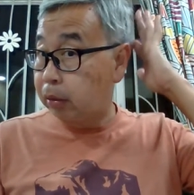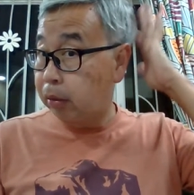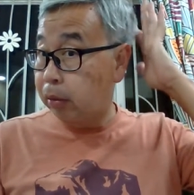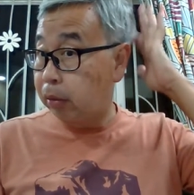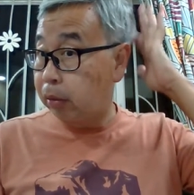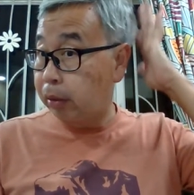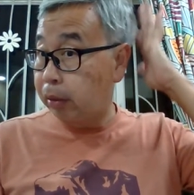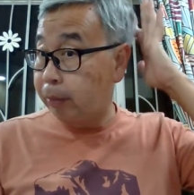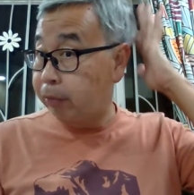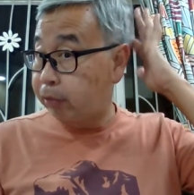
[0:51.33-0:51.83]

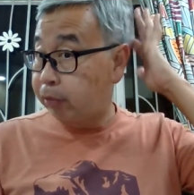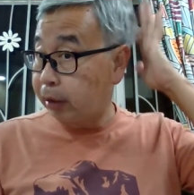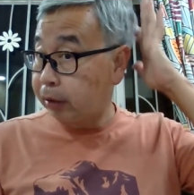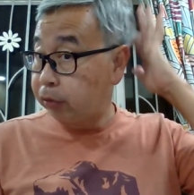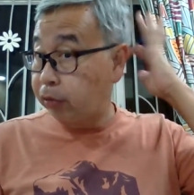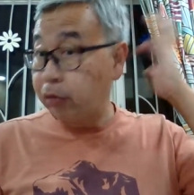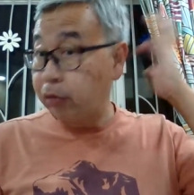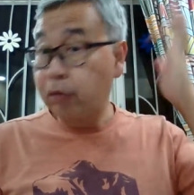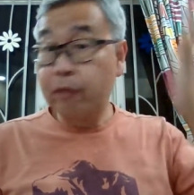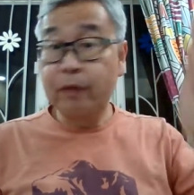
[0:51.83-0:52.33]
or I'm trying
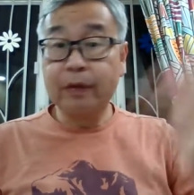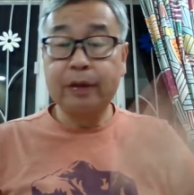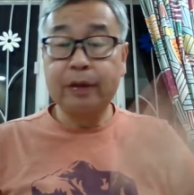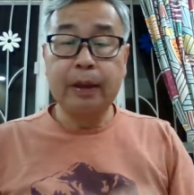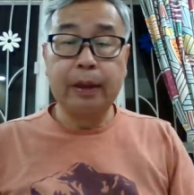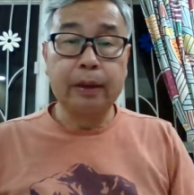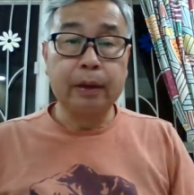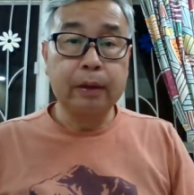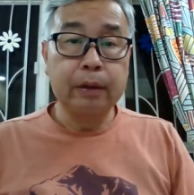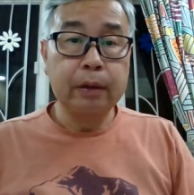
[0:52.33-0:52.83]
to
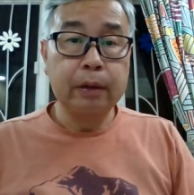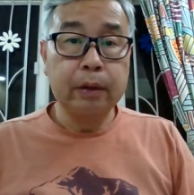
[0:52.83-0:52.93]
overtake,